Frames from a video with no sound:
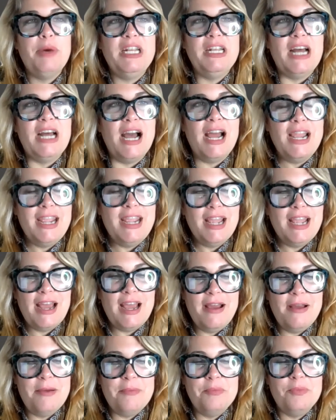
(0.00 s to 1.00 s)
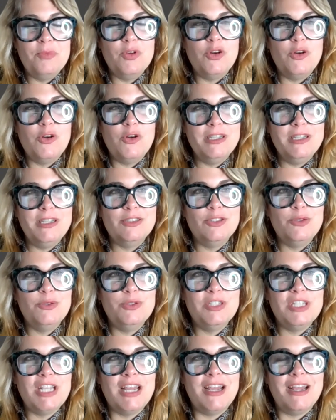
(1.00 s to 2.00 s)
But I am going
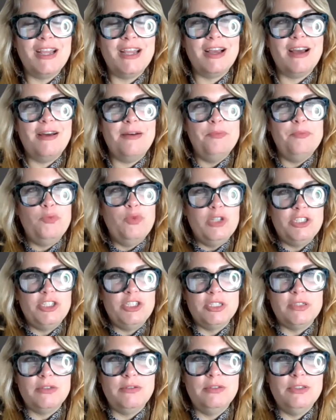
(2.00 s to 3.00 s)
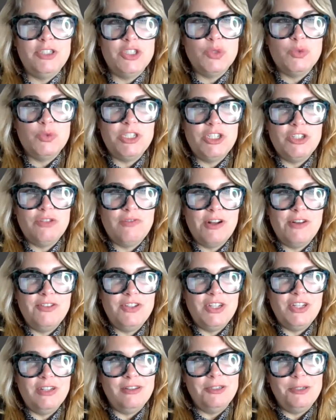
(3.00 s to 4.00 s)
to say, um, we're just going to switch
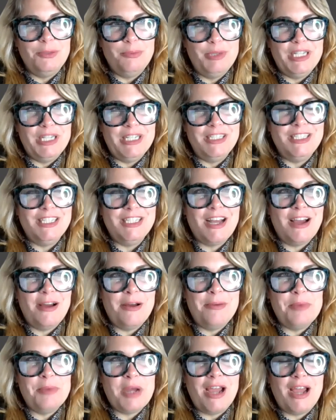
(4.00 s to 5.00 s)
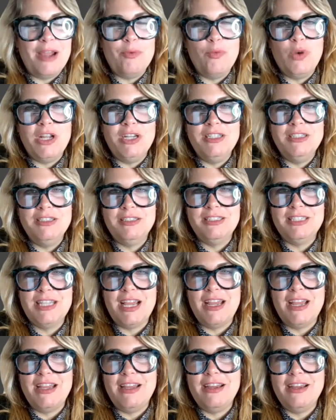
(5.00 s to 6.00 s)
around here a little bit. Um, I want to
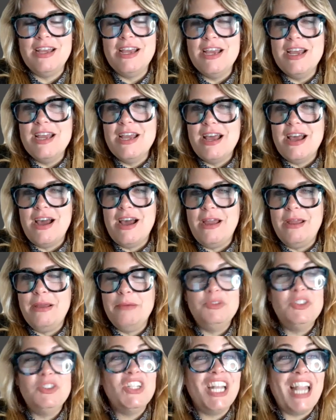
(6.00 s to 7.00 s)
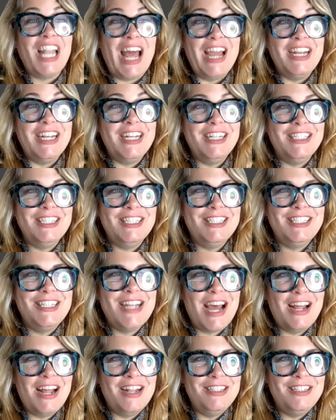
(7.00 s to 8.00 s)
say I am delighted
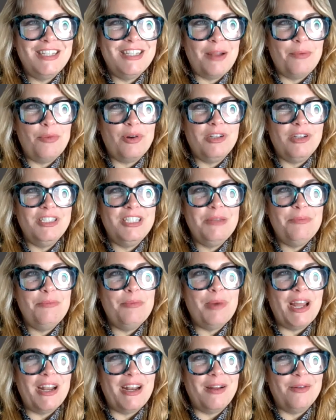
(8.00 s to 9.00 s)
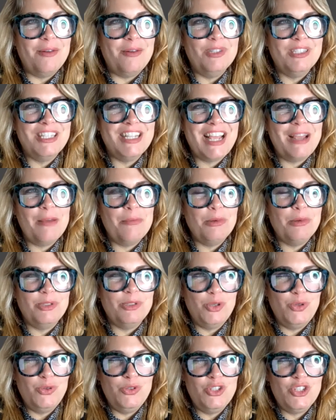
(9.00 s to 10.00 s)
that Deborah DeBetta was
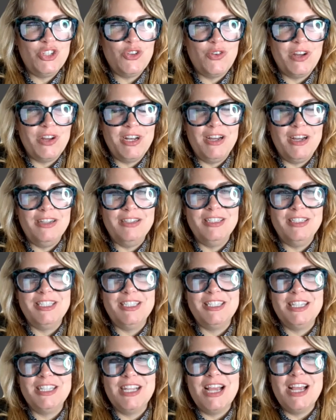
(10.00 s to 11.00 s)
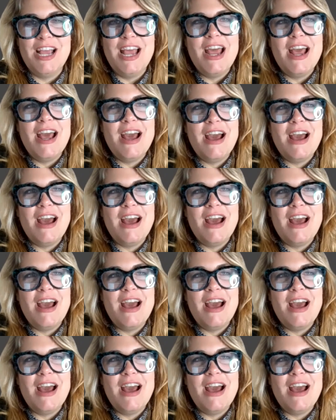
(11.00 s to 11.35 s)
able to join us.